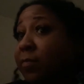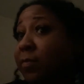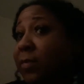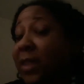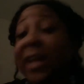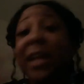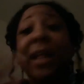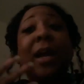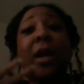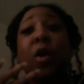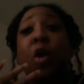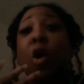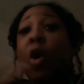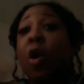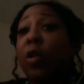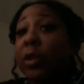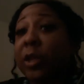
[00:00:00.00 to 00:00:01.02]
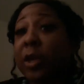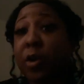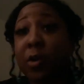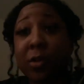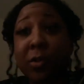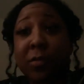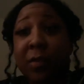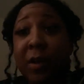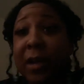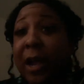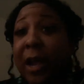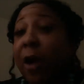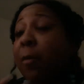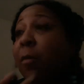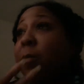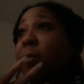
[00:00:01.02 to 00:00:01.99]
Like calling her the fuck
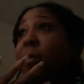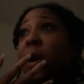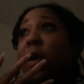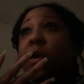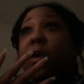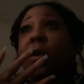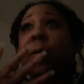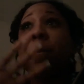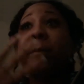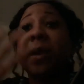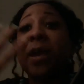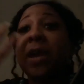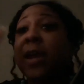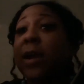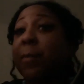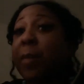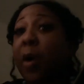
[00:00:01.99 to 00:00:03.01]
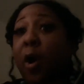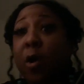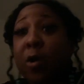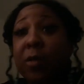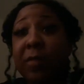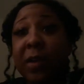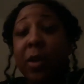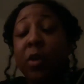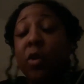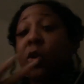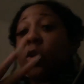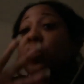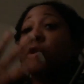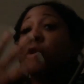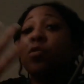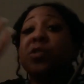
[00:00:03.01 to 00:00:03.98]
out, her being a part of it, her
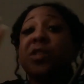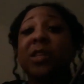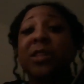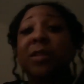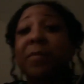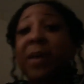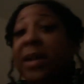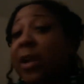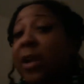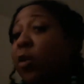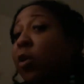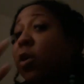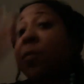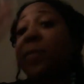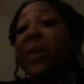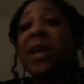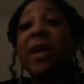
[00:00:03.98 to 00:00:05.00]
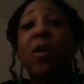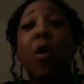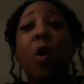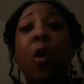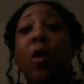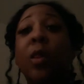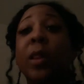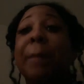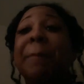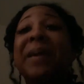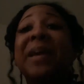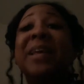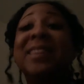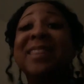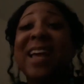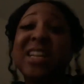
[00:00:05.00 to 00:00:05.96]
using the money, her being all up
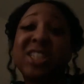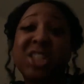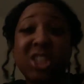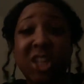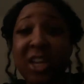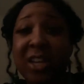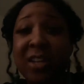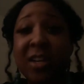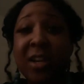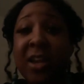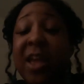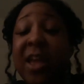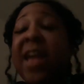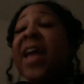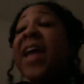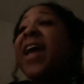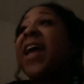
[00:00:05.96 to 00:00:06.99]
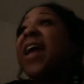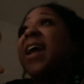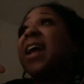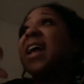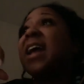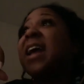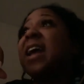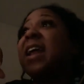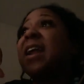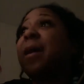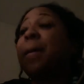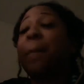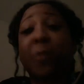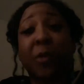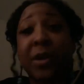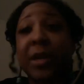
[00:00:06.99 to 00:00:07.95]
in that shit. And
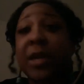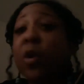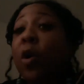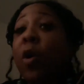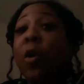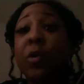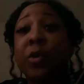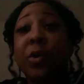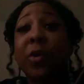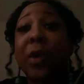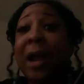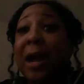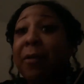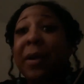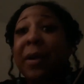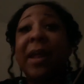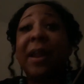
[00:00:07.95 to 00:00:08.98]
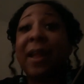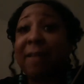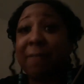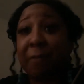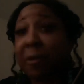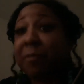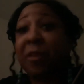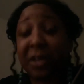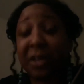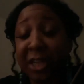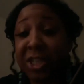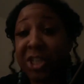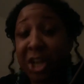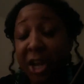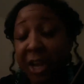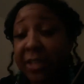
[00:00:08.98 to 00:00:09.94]
Britney called her out at every fucking
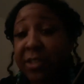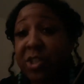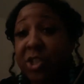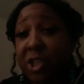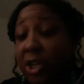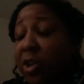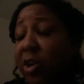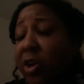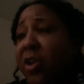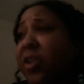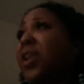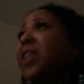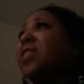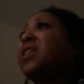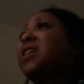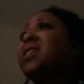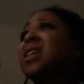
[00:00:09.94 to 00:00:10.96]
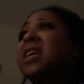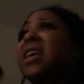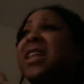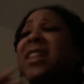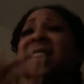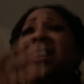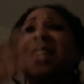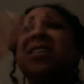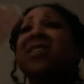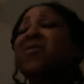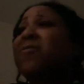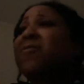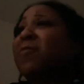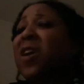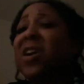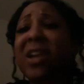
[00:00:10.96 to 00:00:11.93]
chance she could. And then to get this
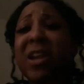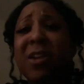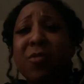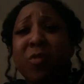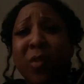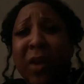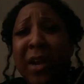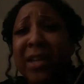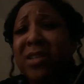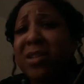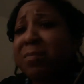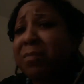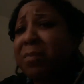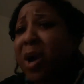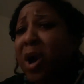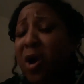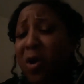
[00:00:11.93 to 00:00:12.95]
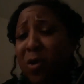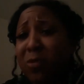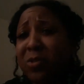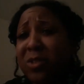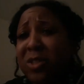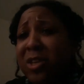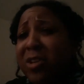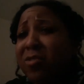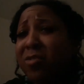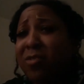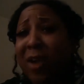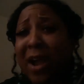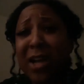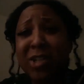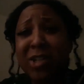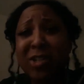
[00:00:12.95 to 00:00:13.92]
fucking random post
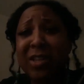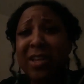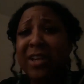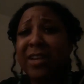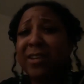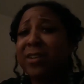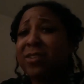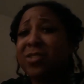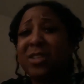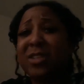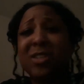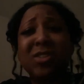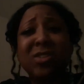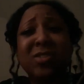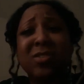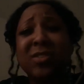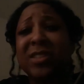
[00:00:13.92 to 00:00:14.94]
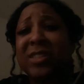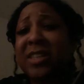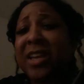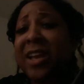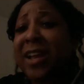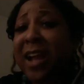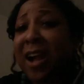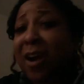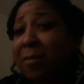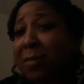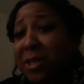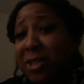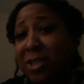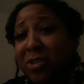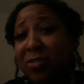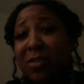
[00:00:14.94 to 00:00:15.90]
congratulating your sister and saying how
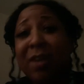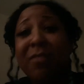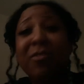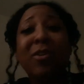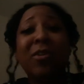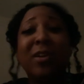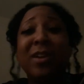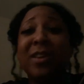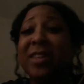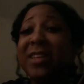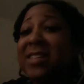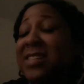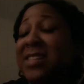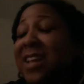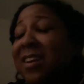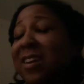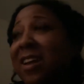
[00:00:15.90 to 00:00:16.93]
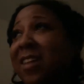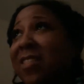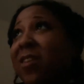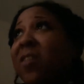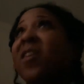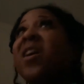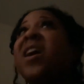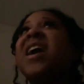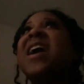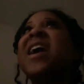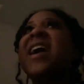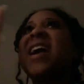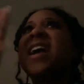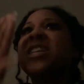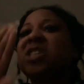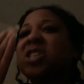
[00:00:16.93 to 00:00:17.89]
much you love her and this, that, and other,
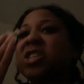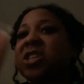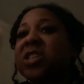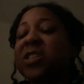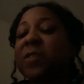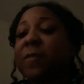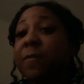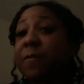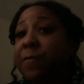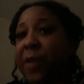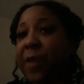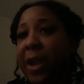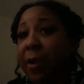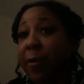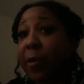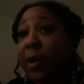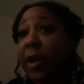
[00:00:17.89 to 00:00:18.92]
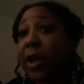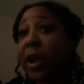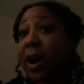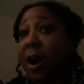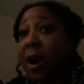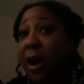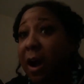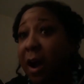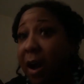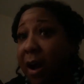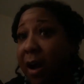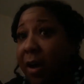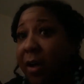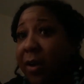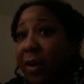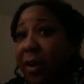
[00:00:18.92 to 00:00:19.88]
it's just very odd.
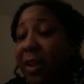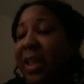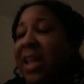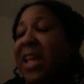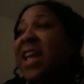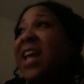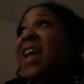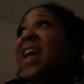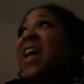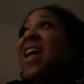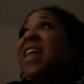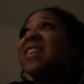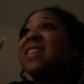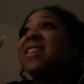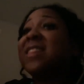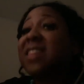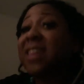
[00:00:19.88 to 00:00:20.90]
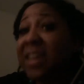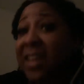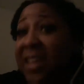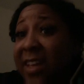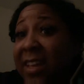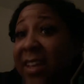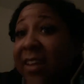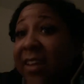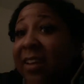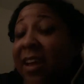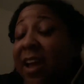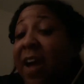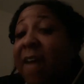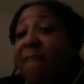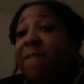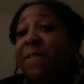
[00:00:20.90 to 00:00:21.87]
And then
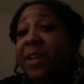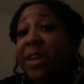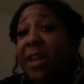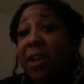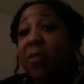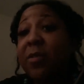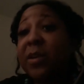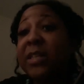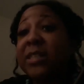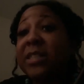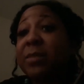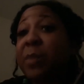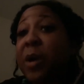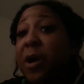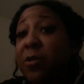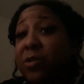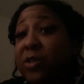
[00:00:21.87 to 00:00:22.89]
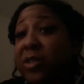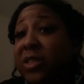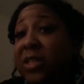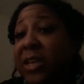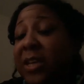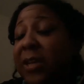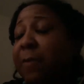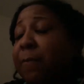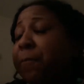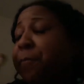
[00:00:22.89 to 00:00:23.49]
a video gets posted